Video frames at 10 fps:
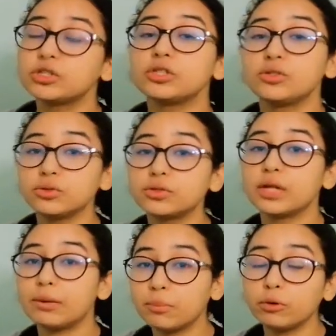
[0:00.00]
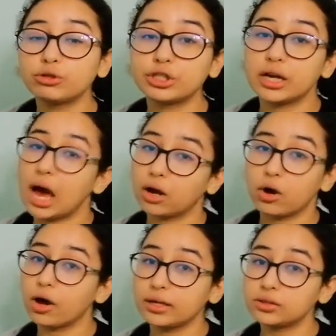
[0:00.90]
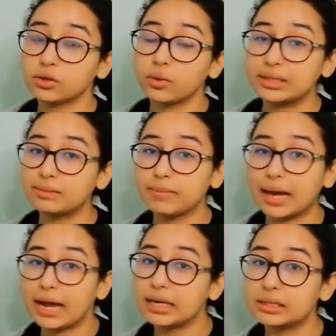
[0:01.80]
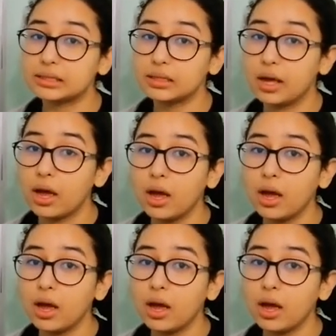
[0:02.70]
which is due to their motion according to quantum mechanics.